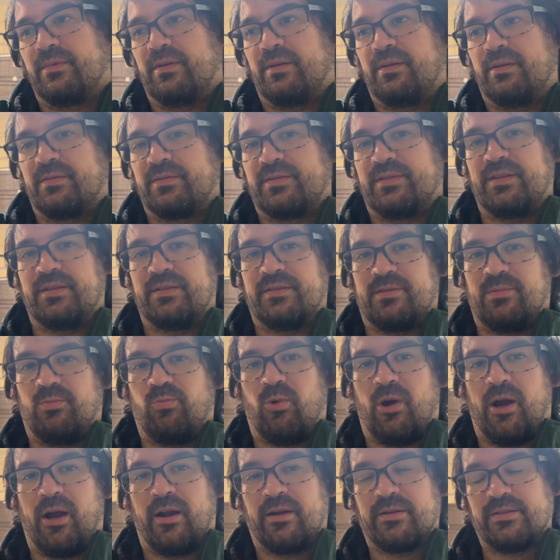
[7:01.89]
seen some
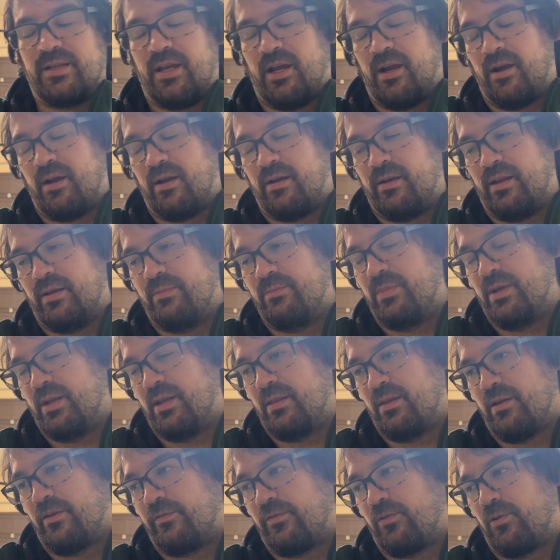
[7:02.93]
wear and tear and had been in
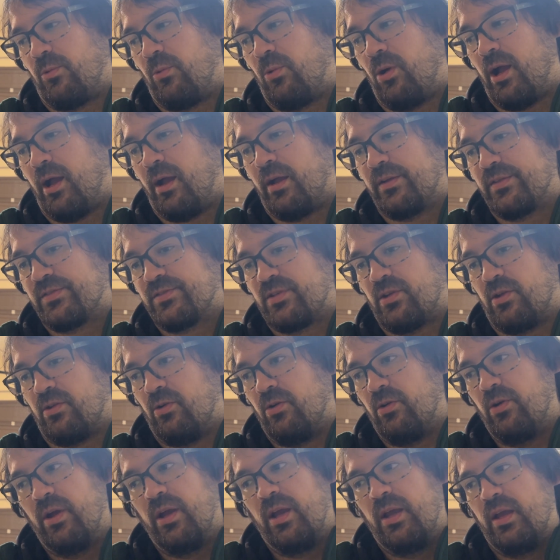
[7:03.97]
there for a while.
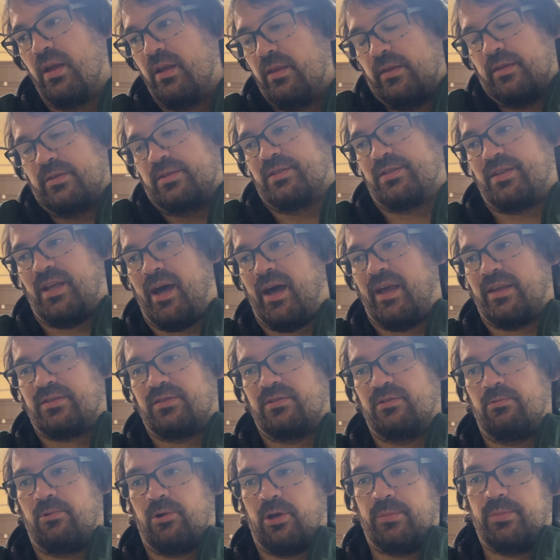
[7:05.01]
So they just asked,
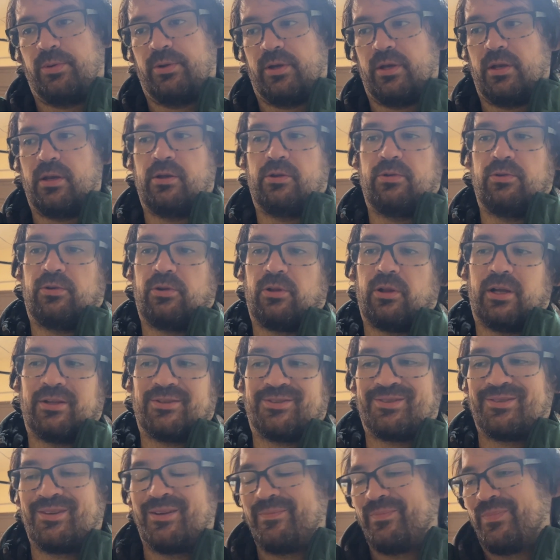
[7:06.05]
do you want to put in a new
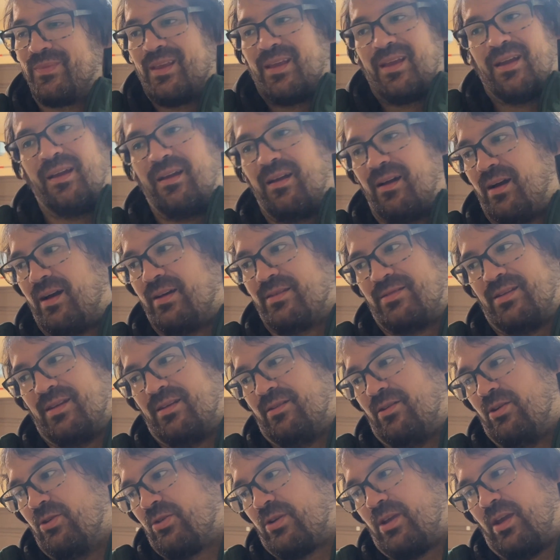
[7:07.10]
clutch? I said,
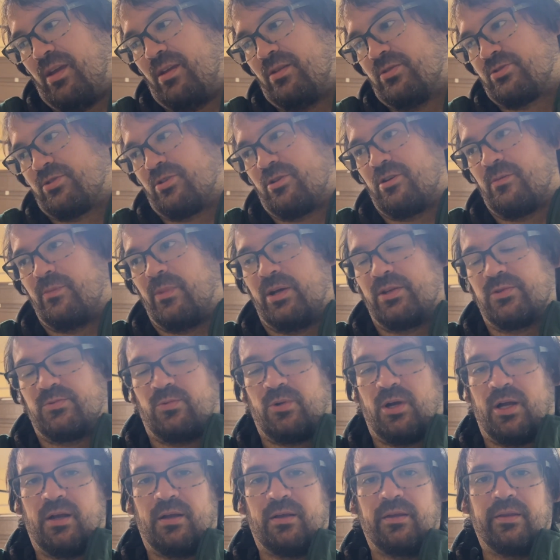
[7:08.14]
okay, sure, might as
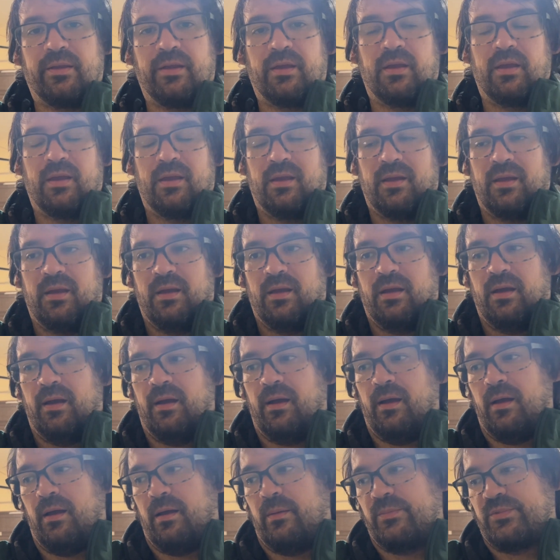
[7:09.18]
well.
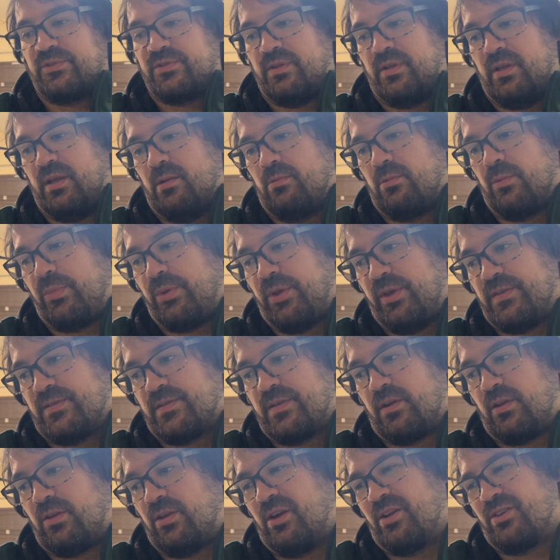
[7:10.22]
So they replaced the
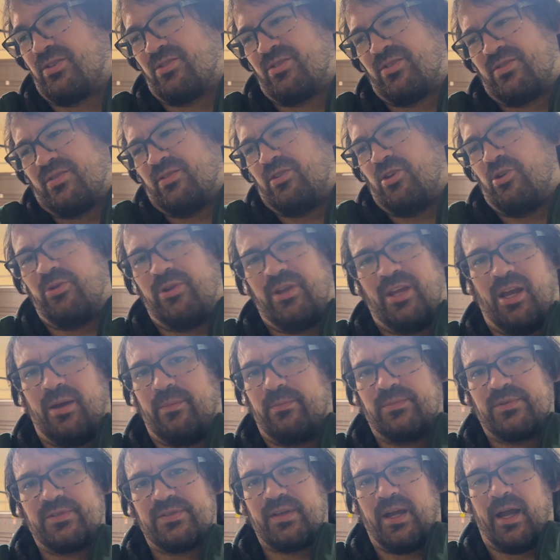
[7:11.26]
clutch, just an
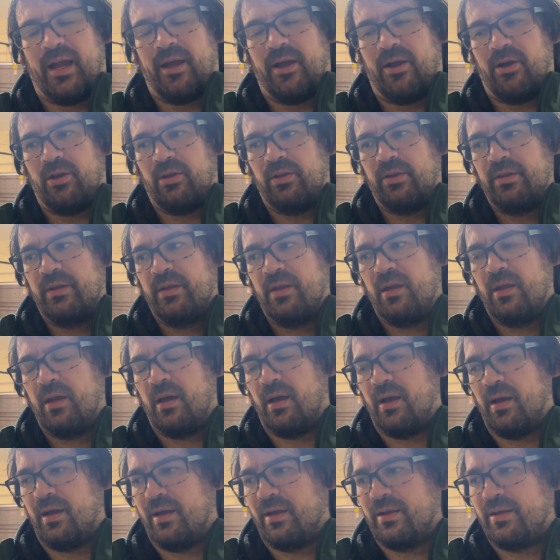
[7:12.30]
OEM style,
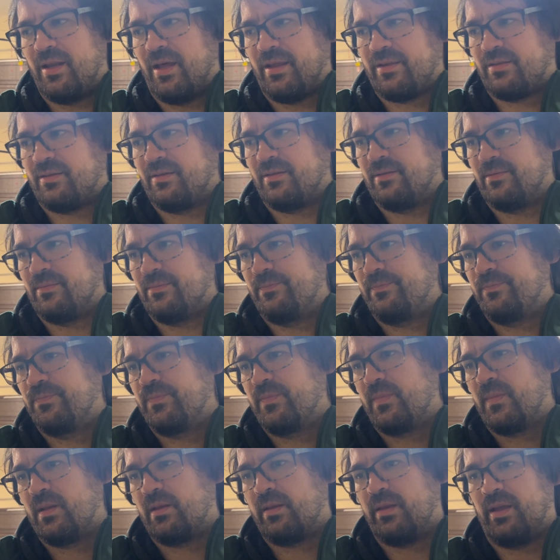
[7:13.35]
nothing
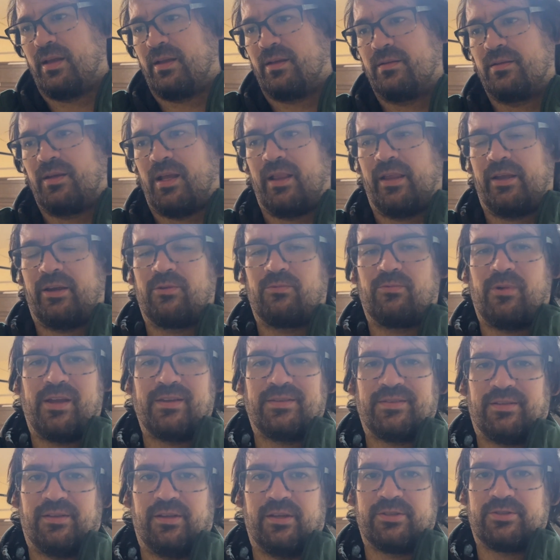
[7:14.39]
not like a race
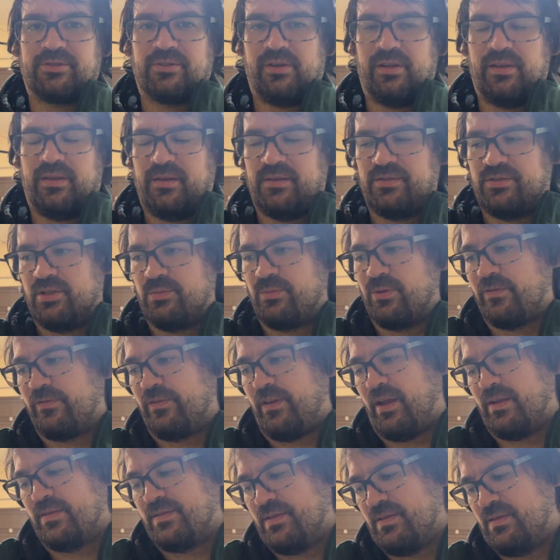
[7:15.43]
clutch or anything super
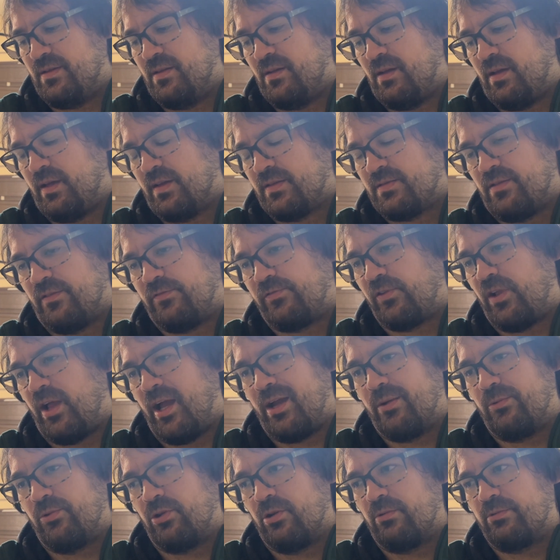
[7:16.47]
fancy. I guess the
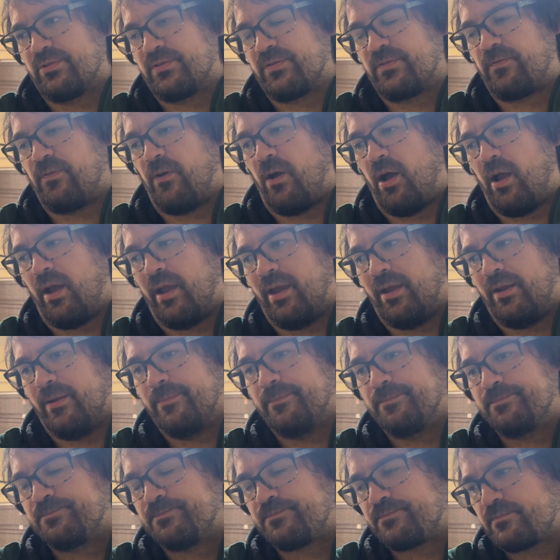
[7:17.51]
flywheel was
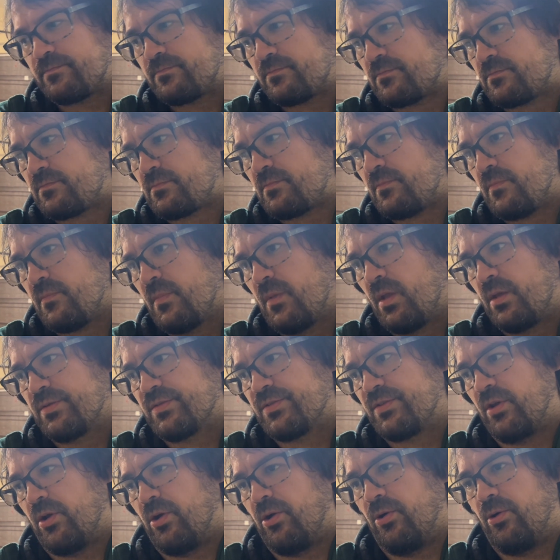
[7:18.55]
fine.
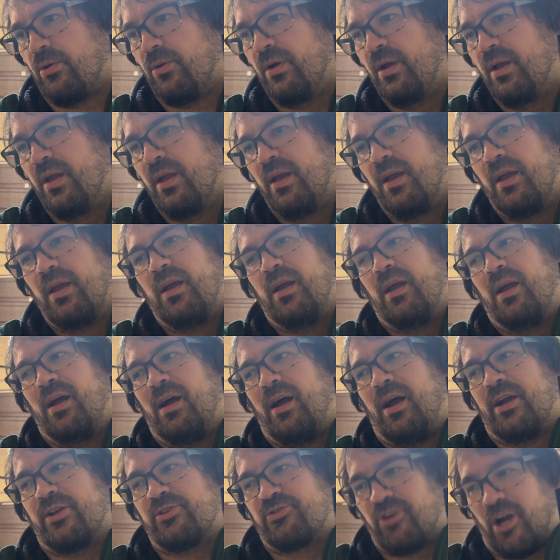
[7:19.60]
So
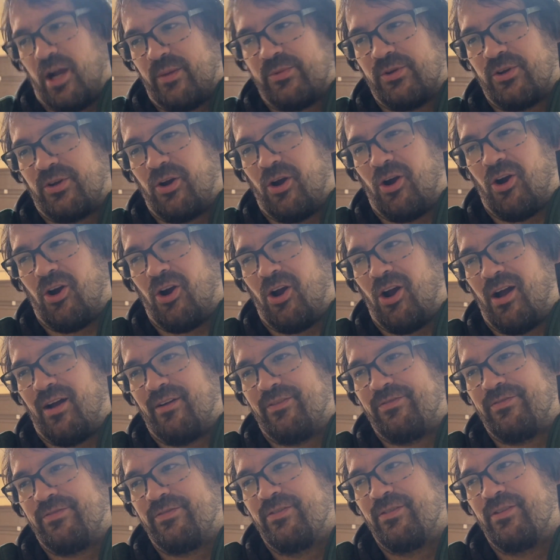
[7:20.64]
I dropped the car
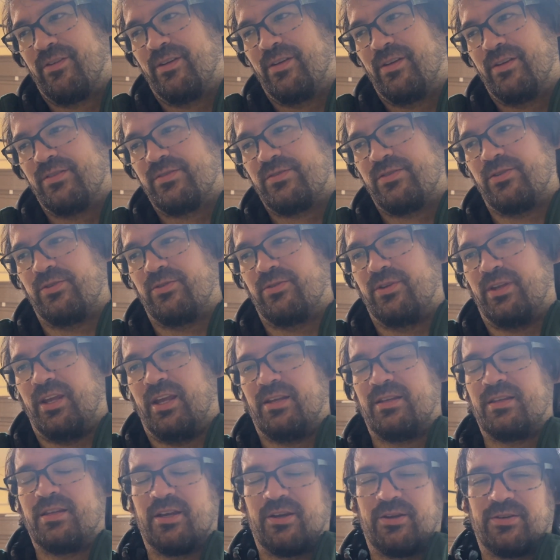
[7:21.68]
off to
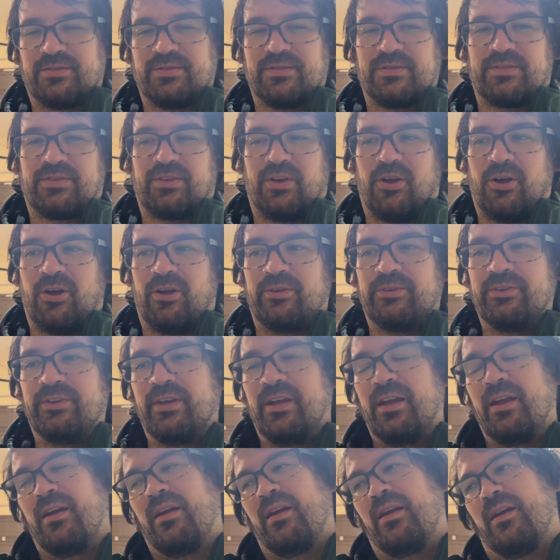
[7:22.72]
get gears installed,
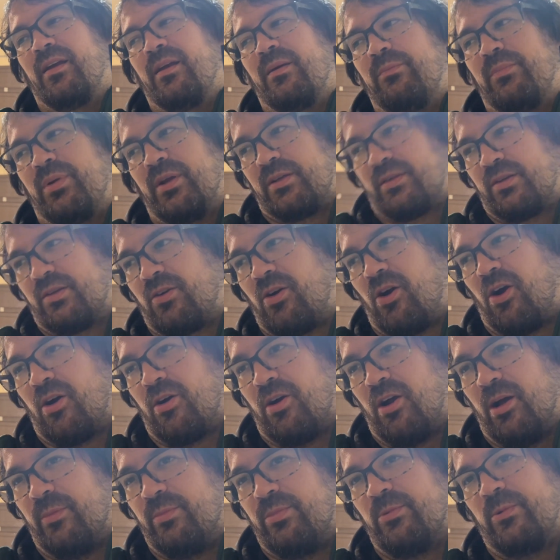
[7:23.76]
picked the car
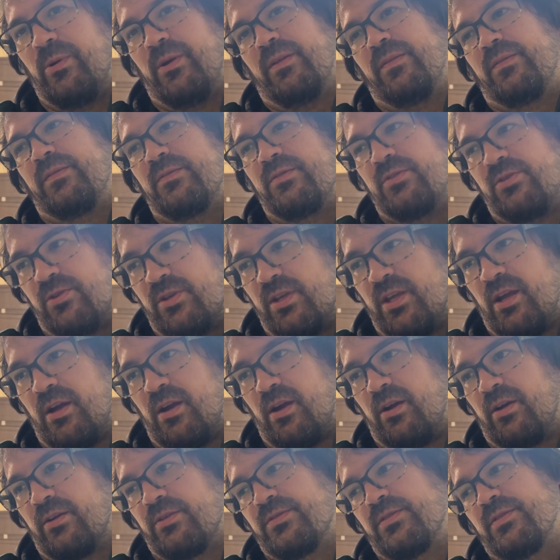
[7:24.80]
up with new
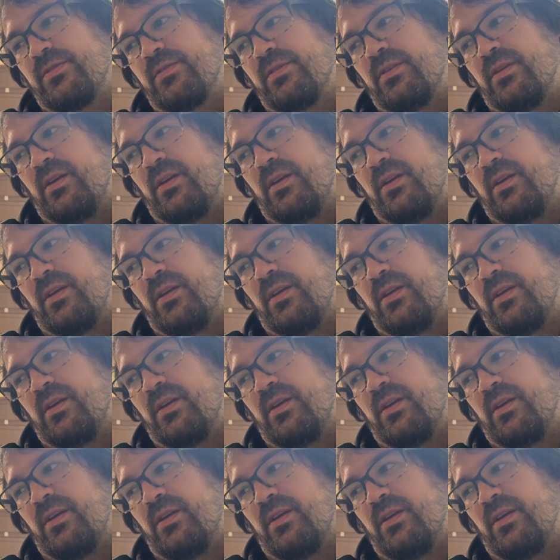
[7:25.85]
gears,